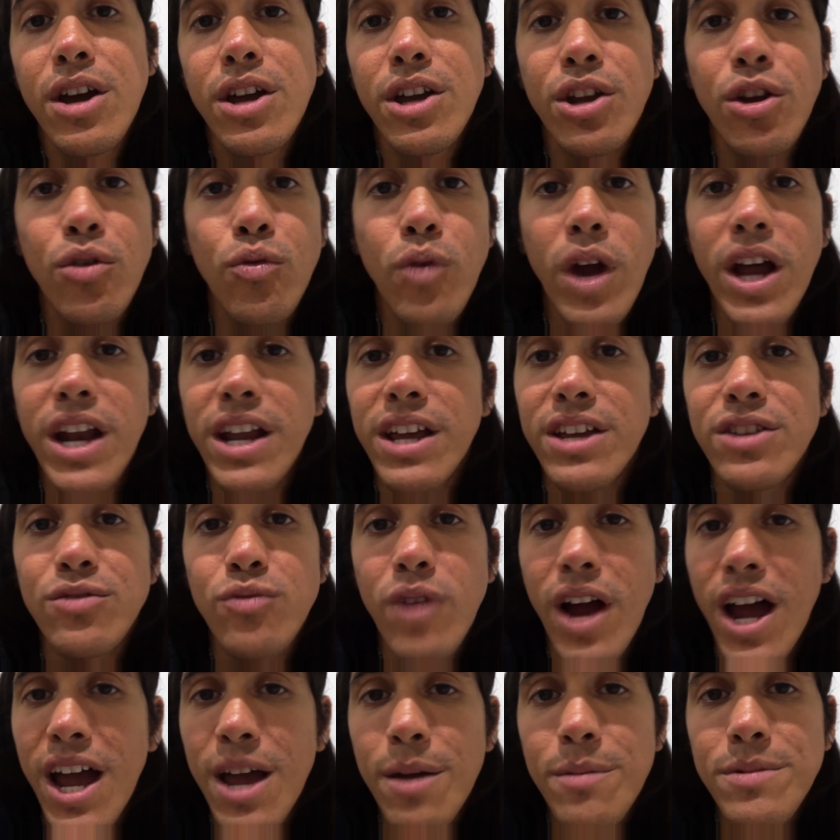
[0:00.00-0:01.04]
writing his
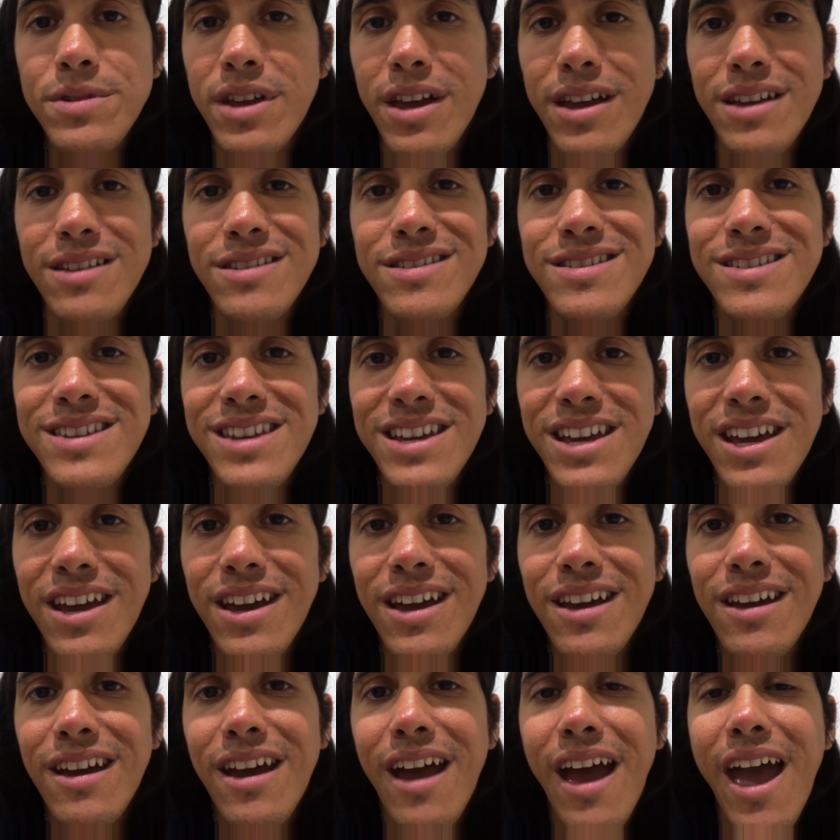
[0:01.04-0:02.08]
rhymes and
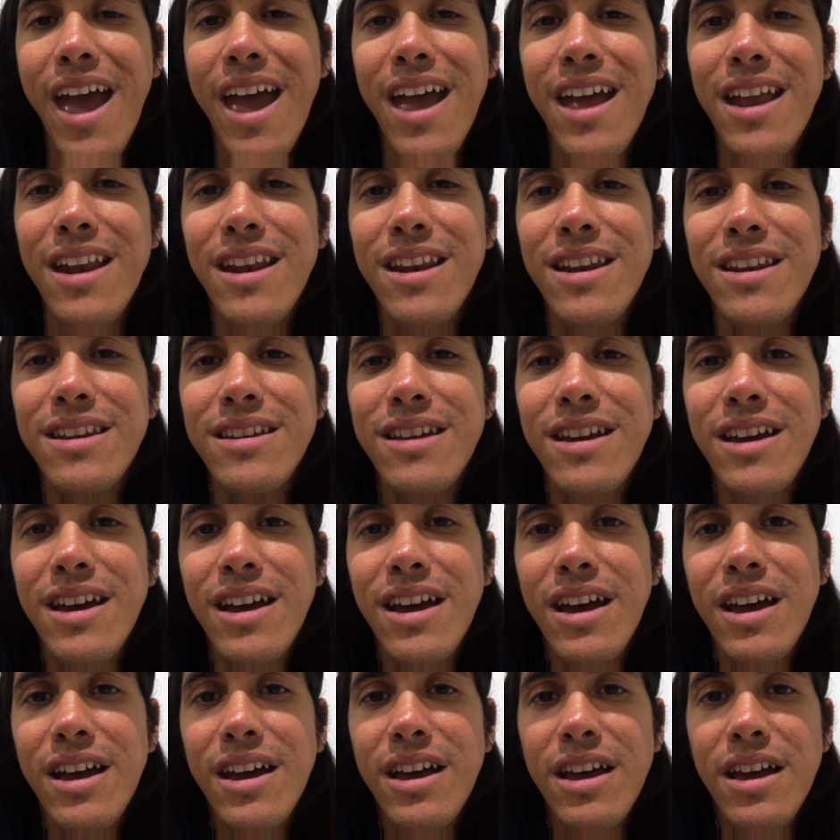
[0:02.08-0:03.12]
singing, and
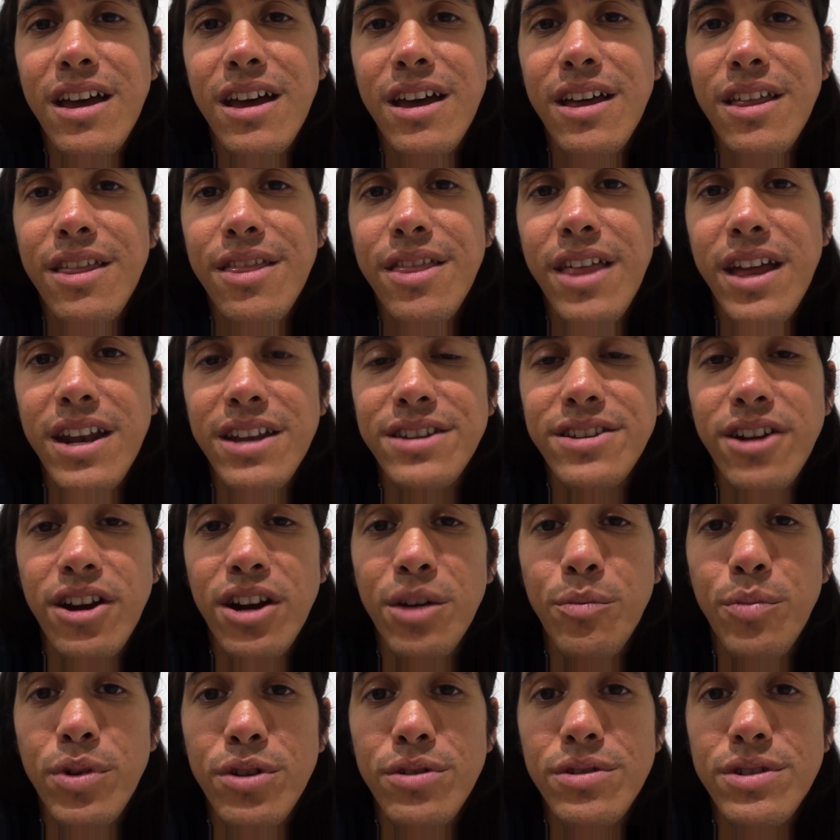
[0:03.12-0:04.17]
then he
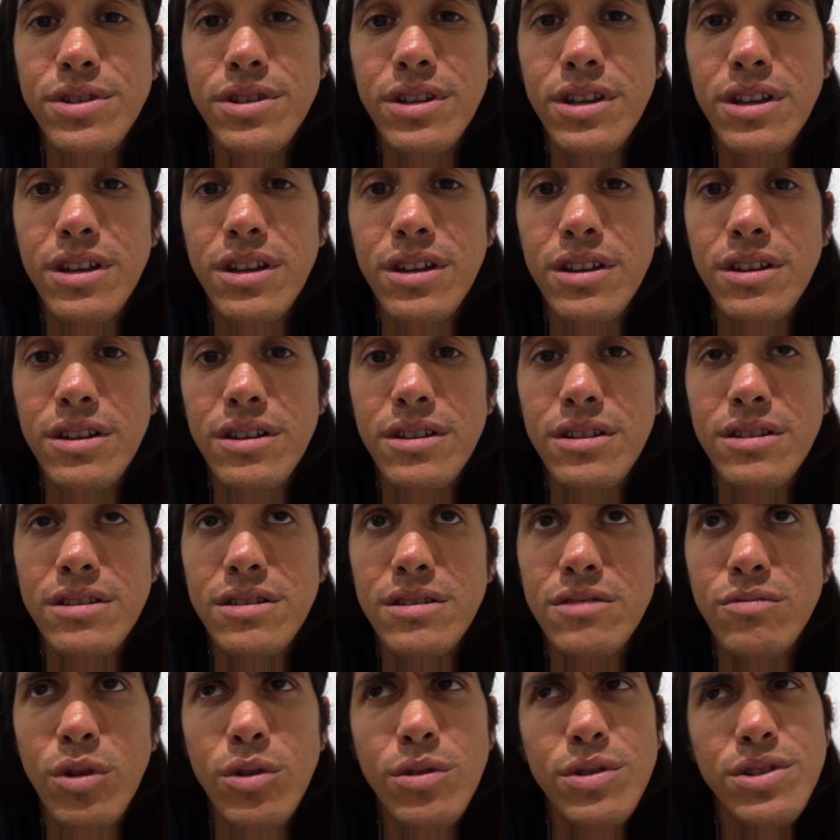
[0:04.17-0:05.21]
started producing he
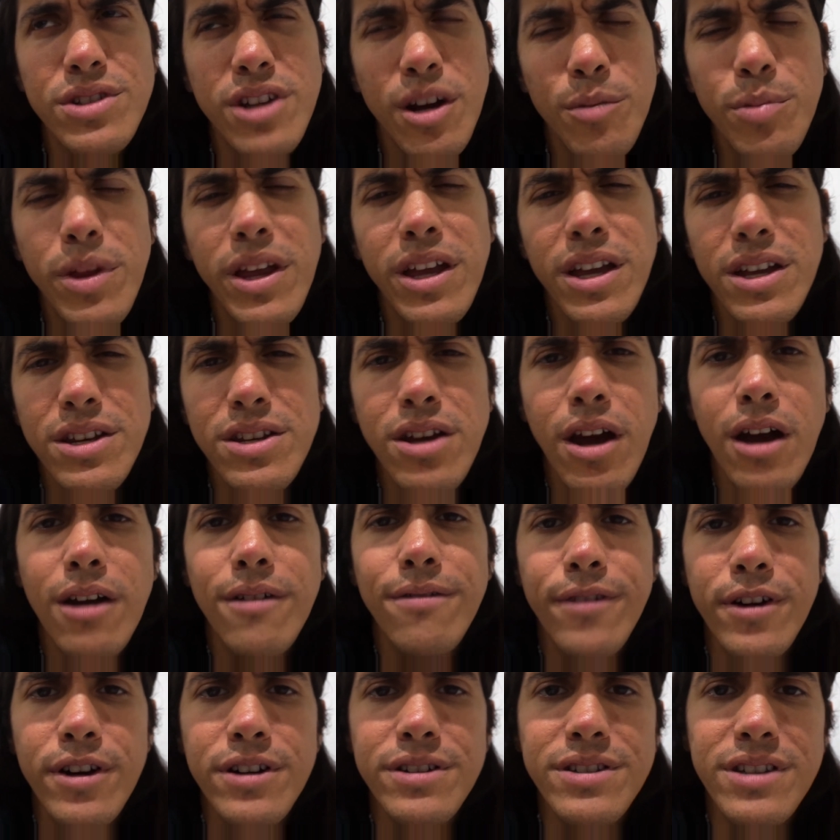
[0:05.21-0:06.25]
started playing guitar
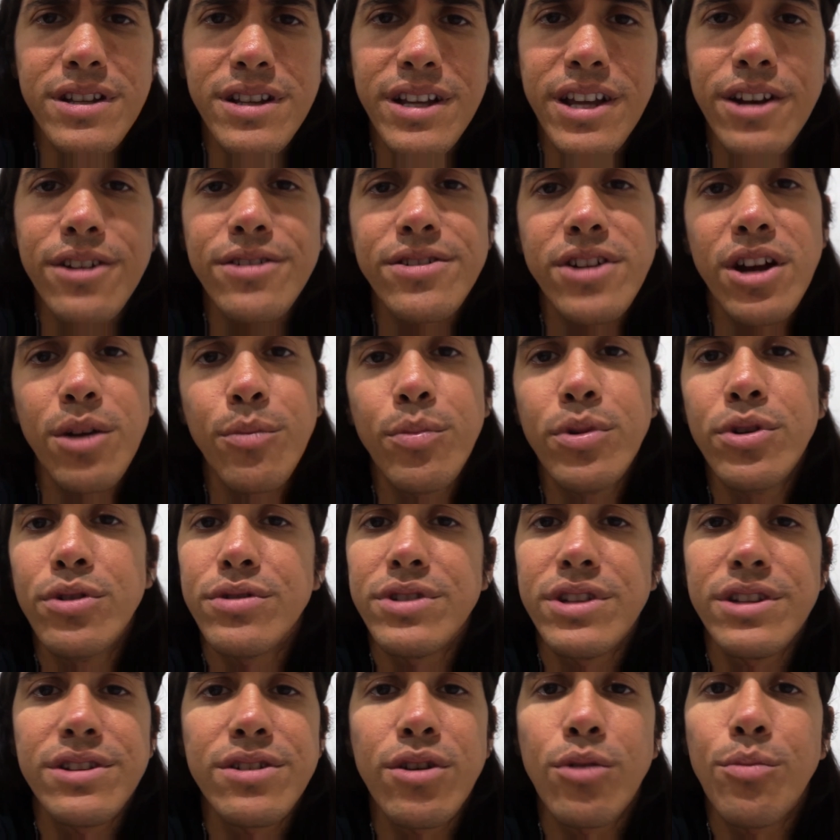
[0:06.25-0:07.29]
first, and later started
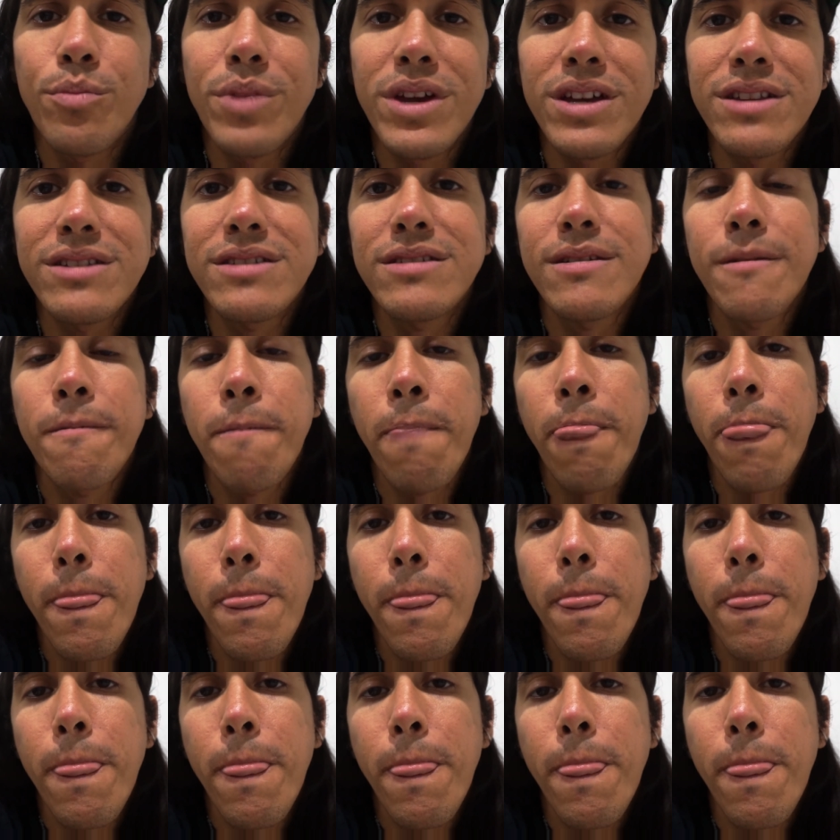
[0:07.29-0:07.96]
producing his own beats.